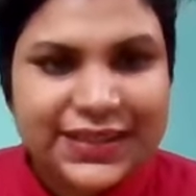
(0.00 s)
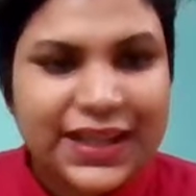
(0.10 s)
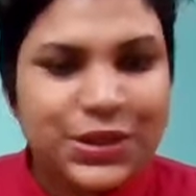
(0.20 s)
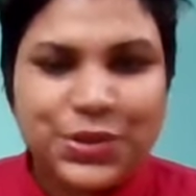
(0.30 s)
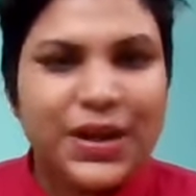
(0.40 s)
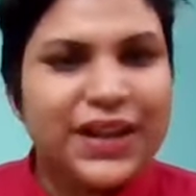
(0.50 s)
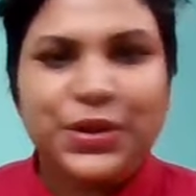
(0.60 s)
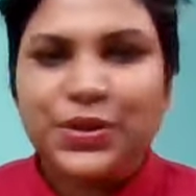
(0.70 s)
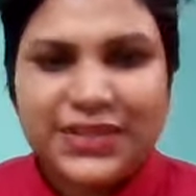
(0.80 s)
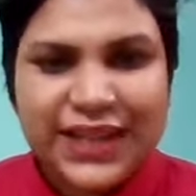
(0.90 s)
and you had a
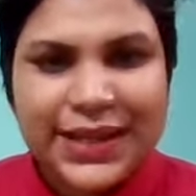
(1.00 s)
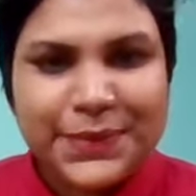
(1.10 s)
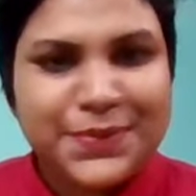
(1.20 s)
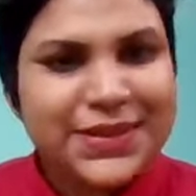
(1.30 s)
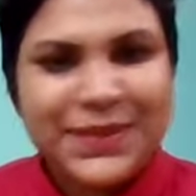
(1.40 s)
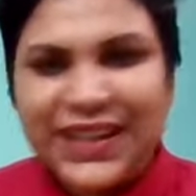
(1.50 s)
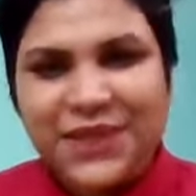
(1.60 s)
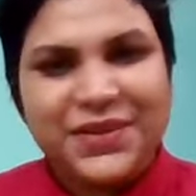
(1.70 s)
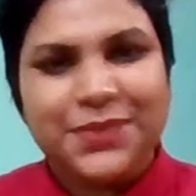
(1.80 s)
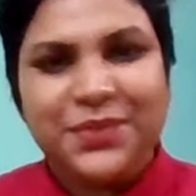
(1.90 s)
good time speaking
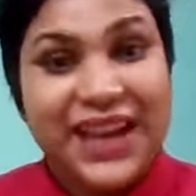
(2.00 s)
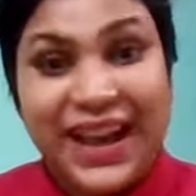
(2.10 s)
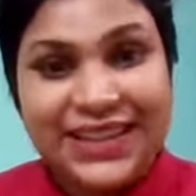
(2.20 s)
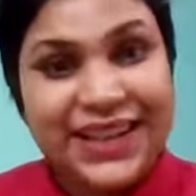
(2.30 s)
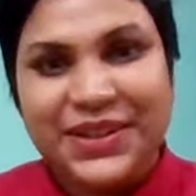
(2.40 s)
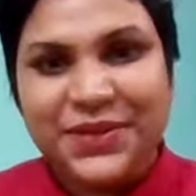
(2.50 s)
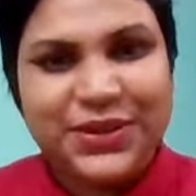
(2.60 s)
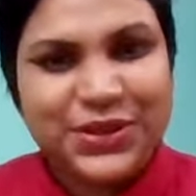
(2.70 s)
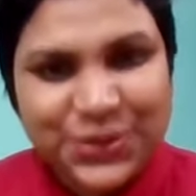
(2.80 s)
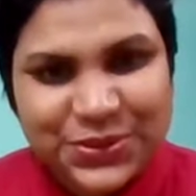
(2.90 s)
with me as I did
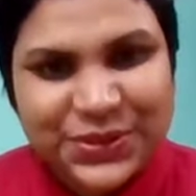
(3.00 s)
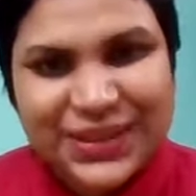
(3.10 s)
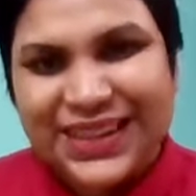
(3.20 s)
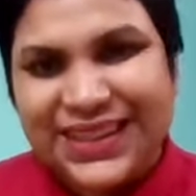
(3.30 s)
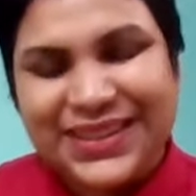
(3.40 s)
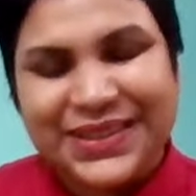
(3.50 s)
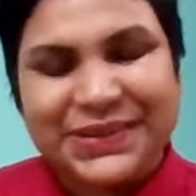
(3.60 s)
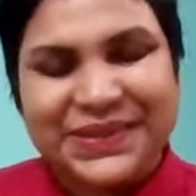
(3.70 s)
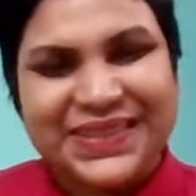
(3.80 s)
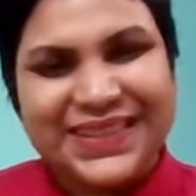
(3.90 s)
with you.
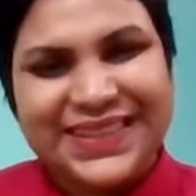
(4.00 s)
So